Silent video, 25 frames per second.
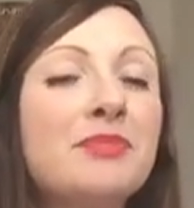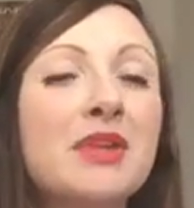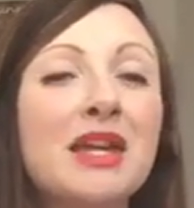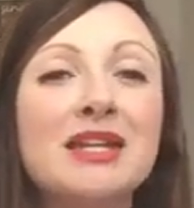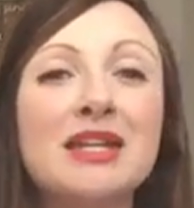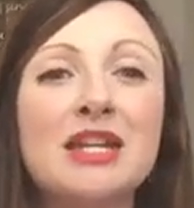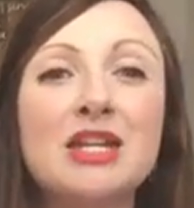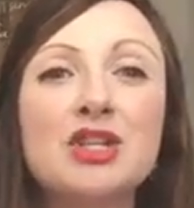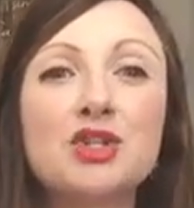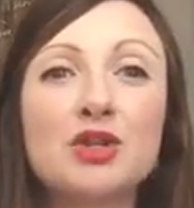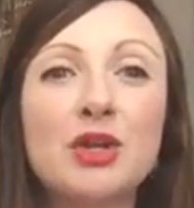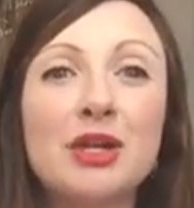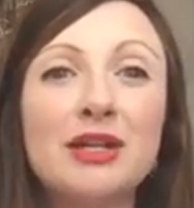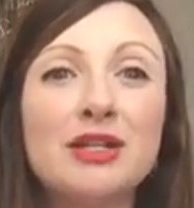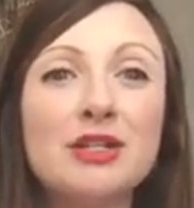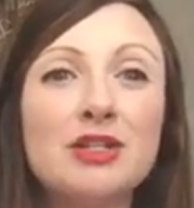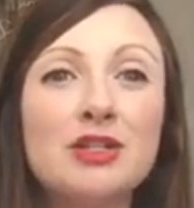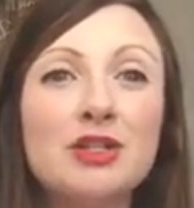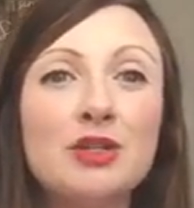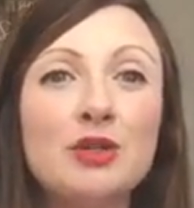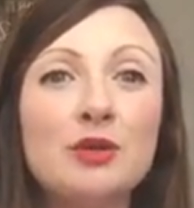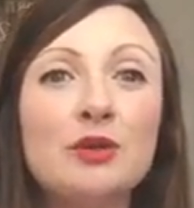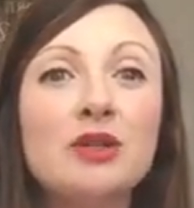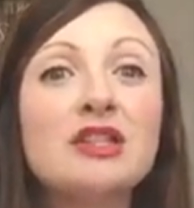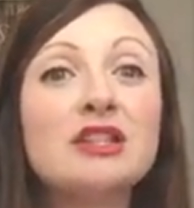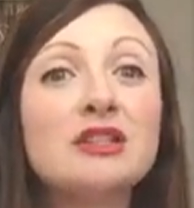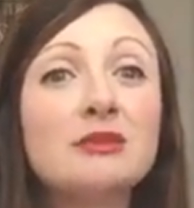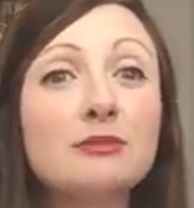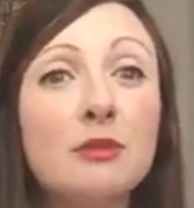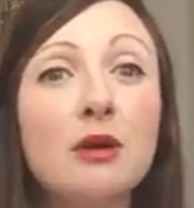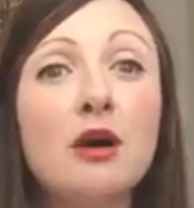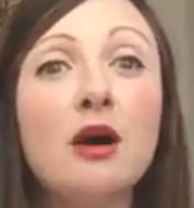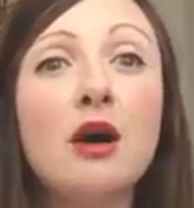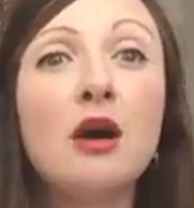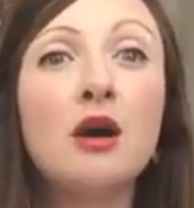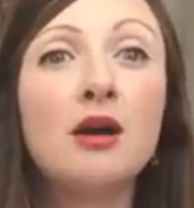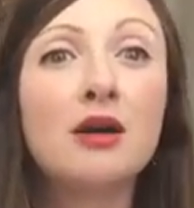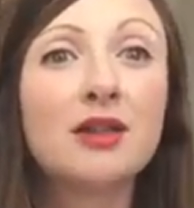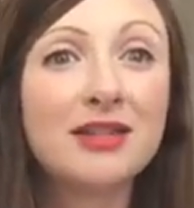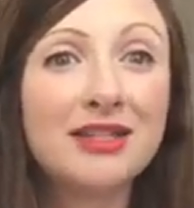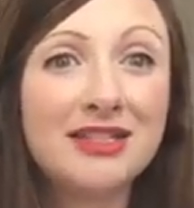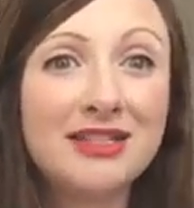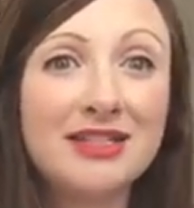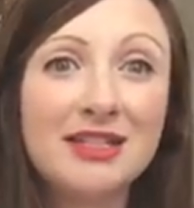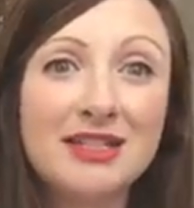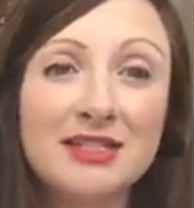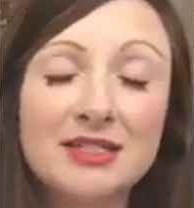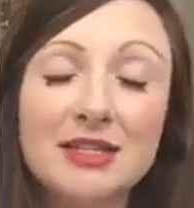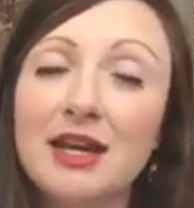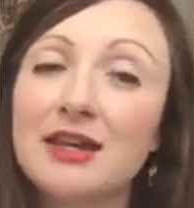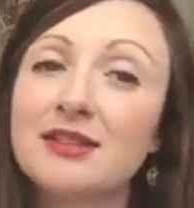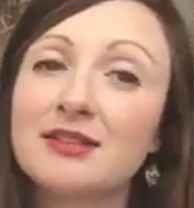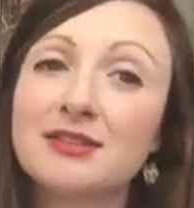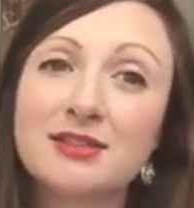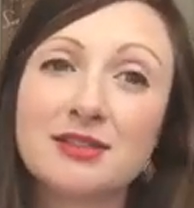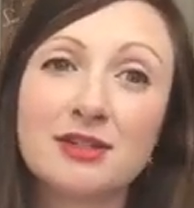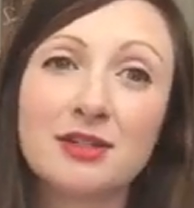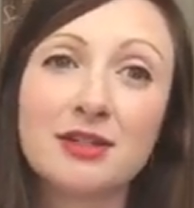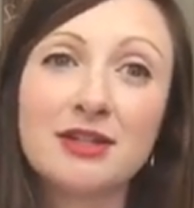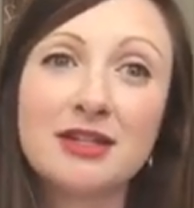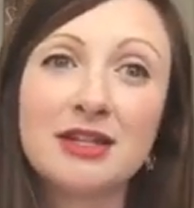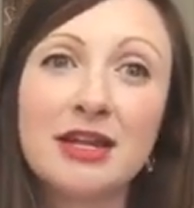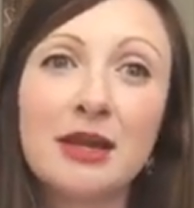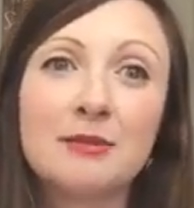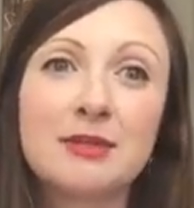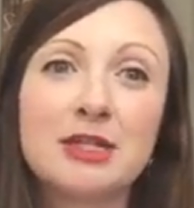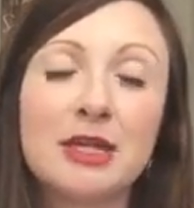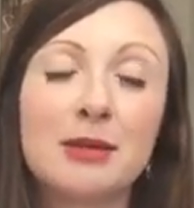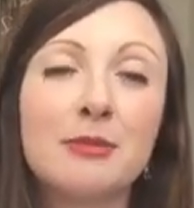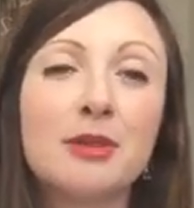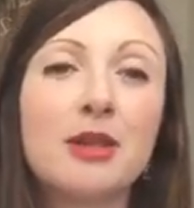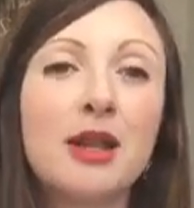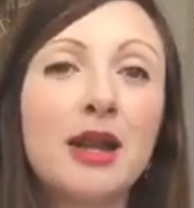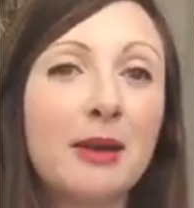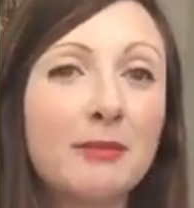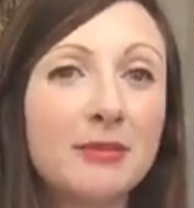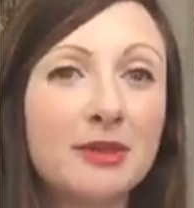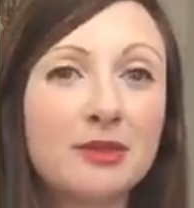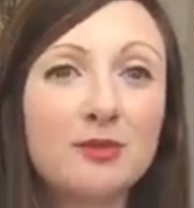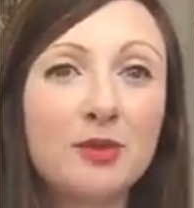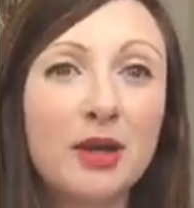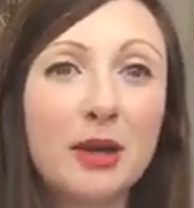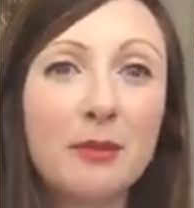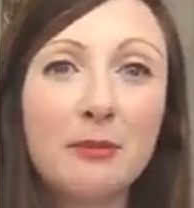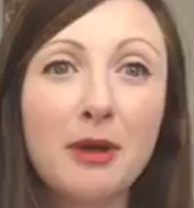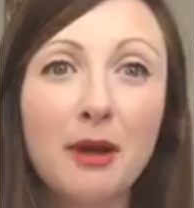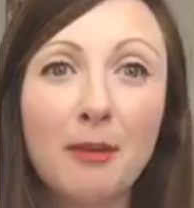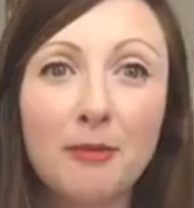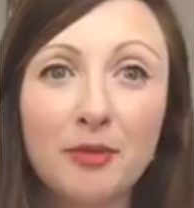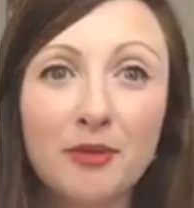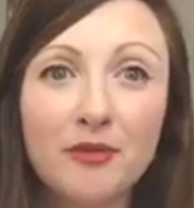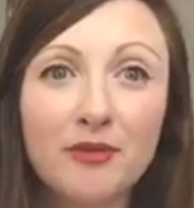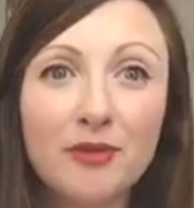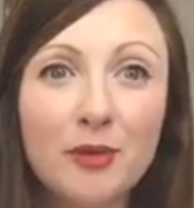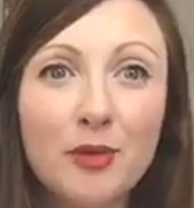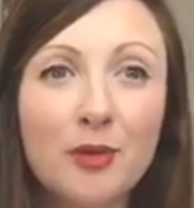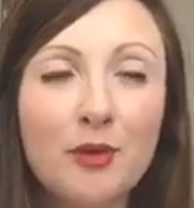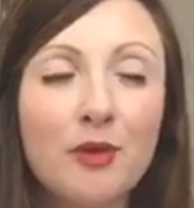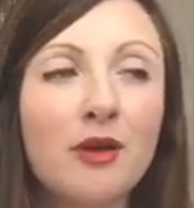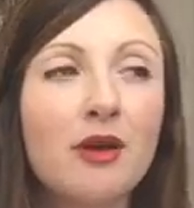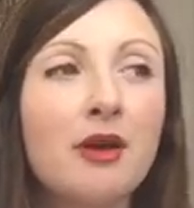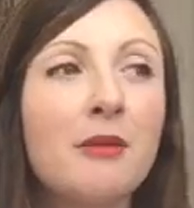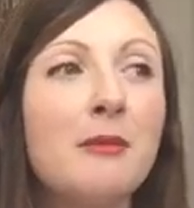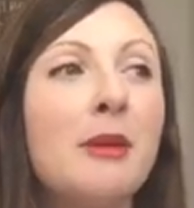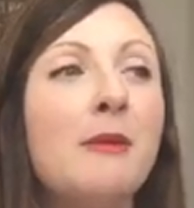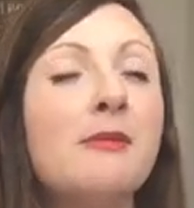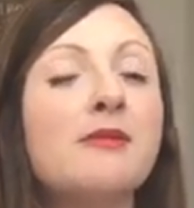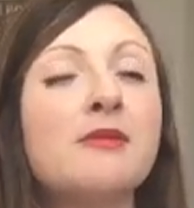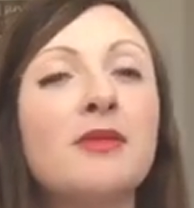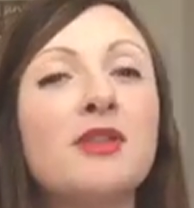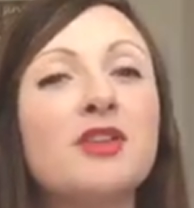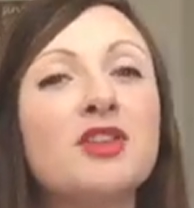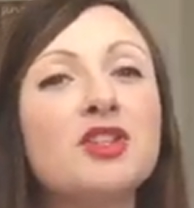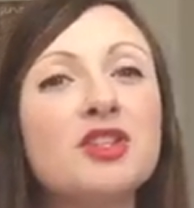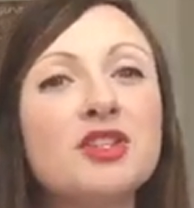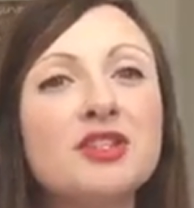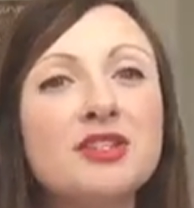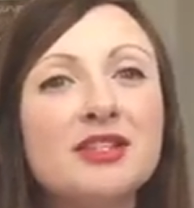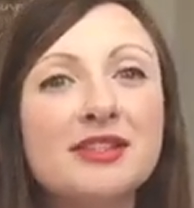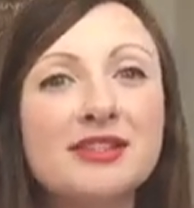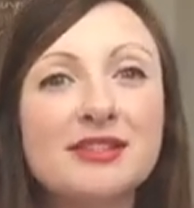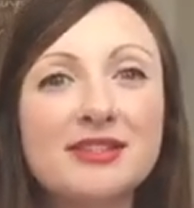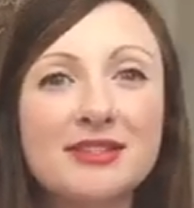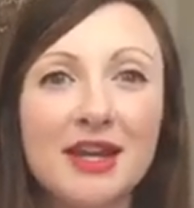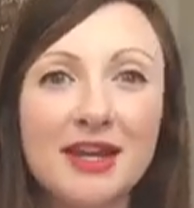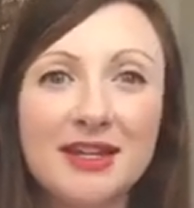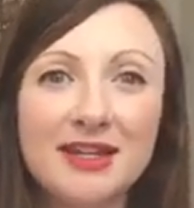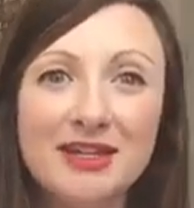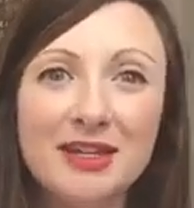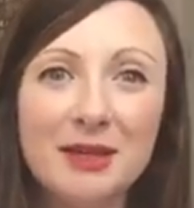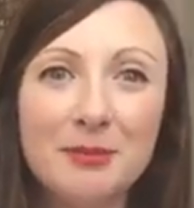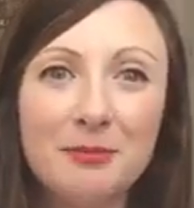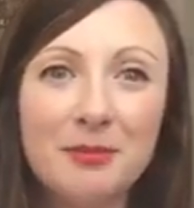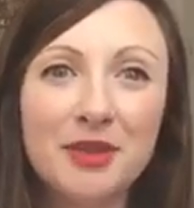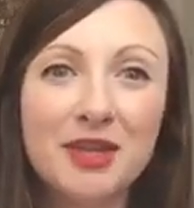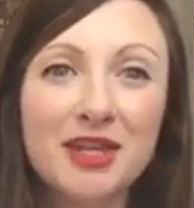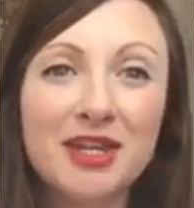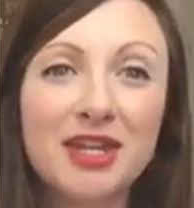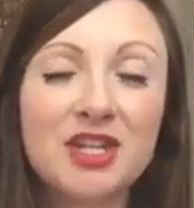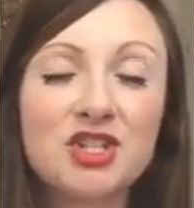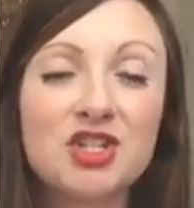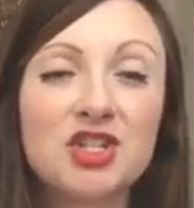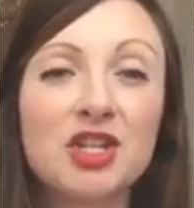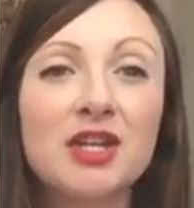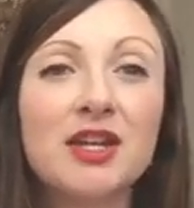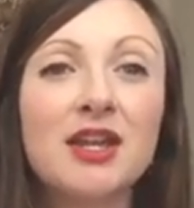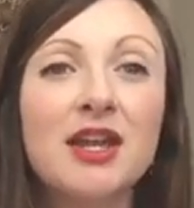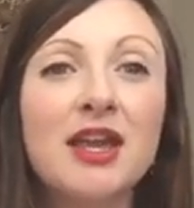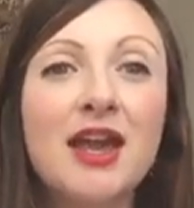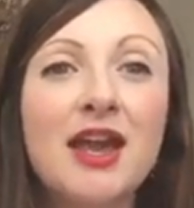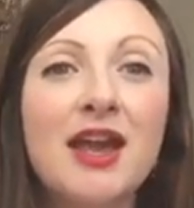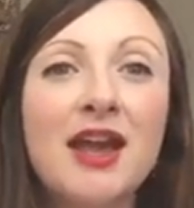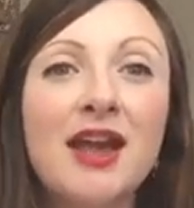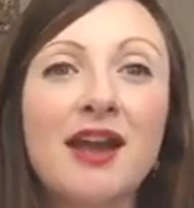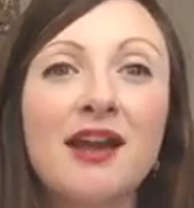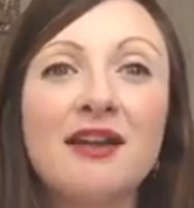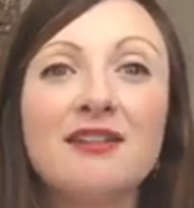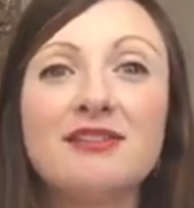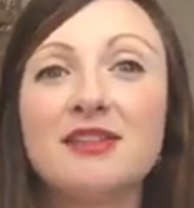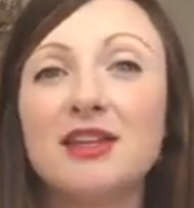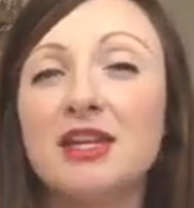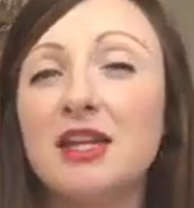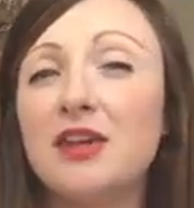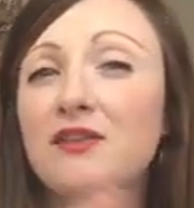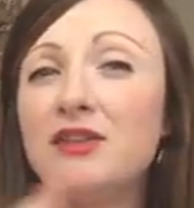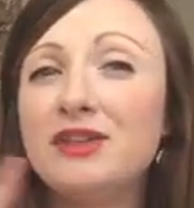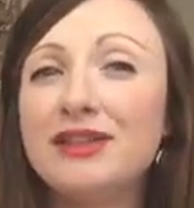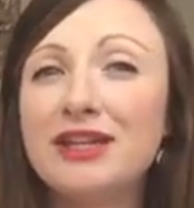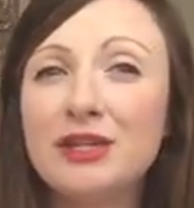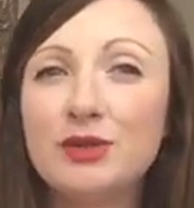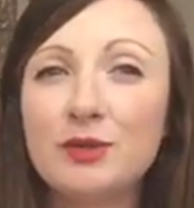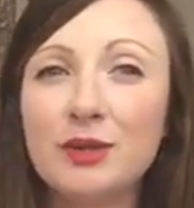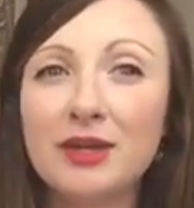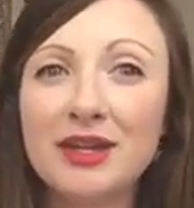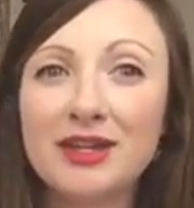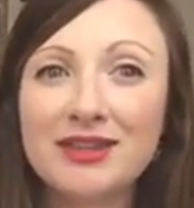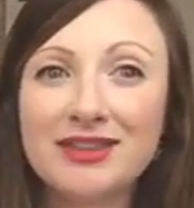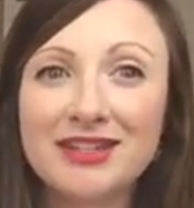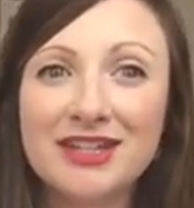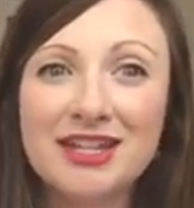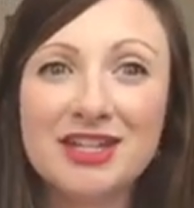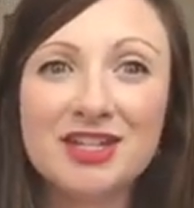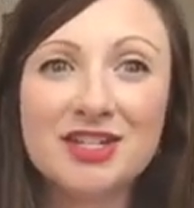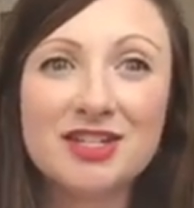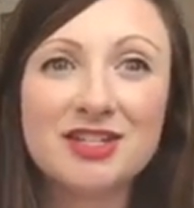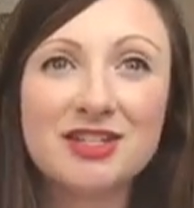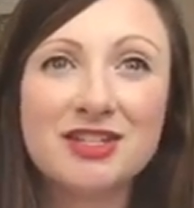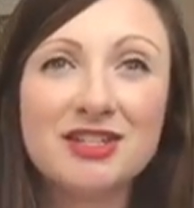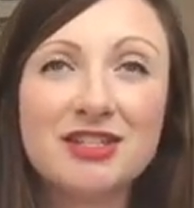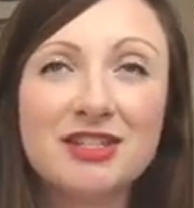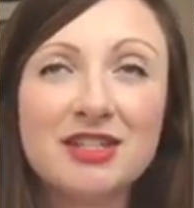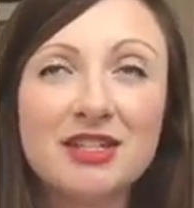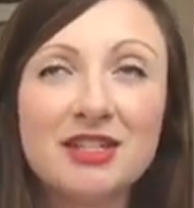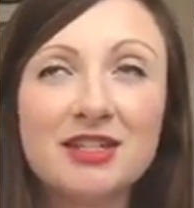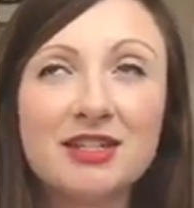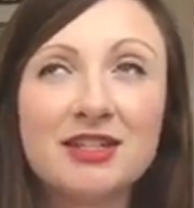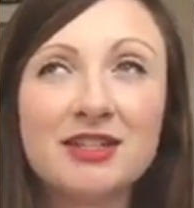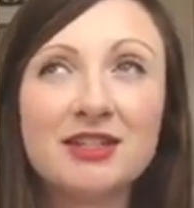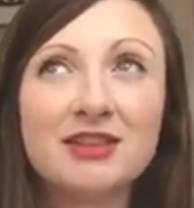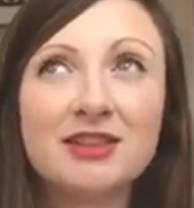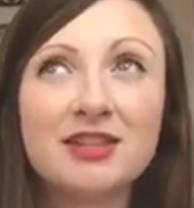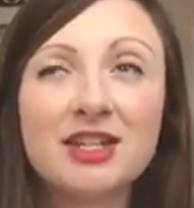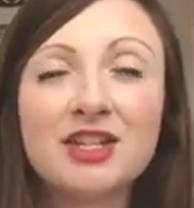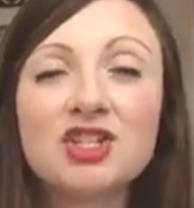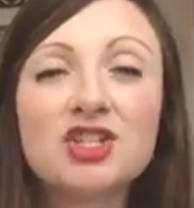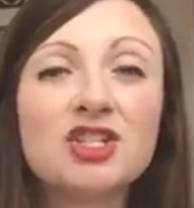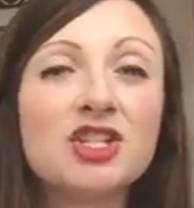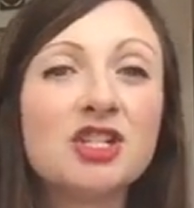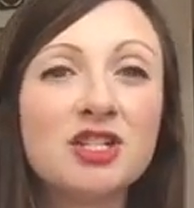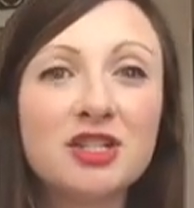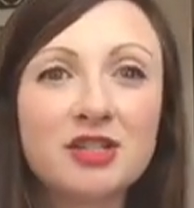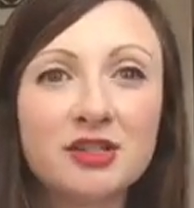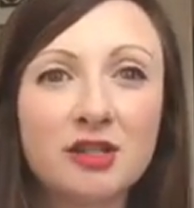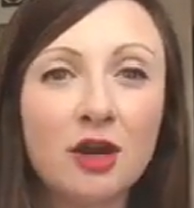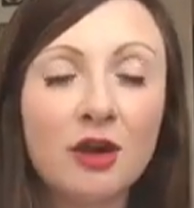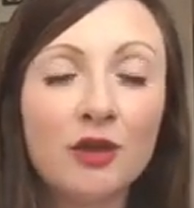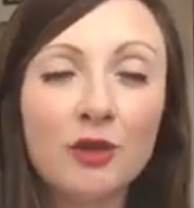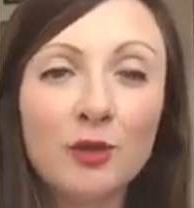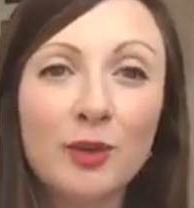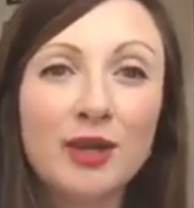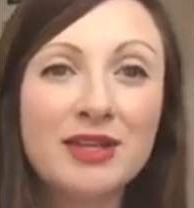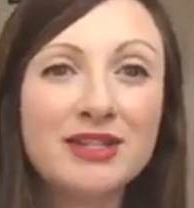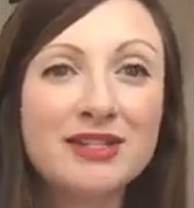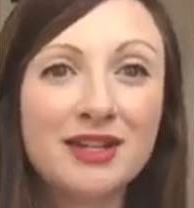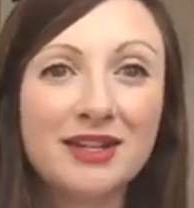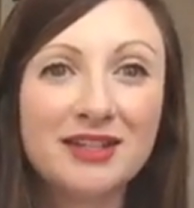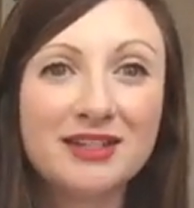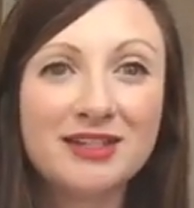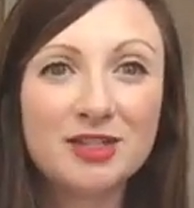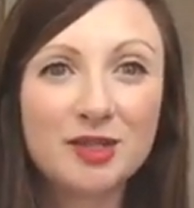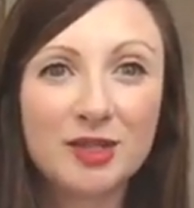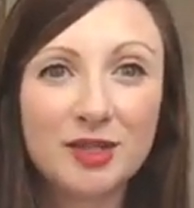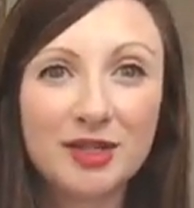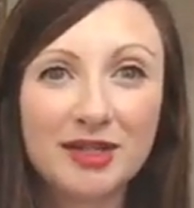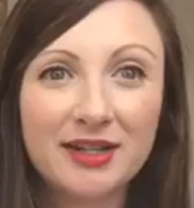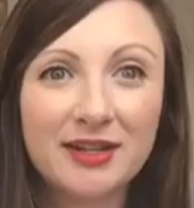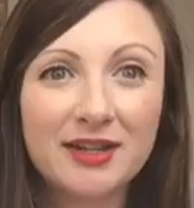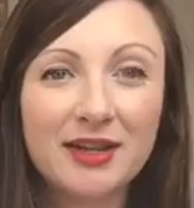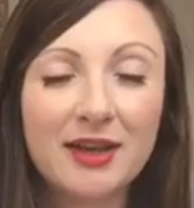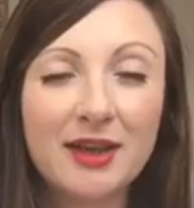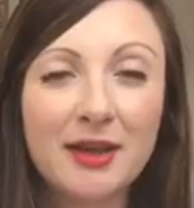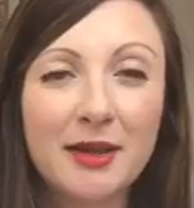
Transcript: And I try to do a small cleaning task during nap time. A lot of times it's when I mop the floor, or maybe something just needs tidied up in the kitchen, because not every day do I get the lunch dishes all the way done during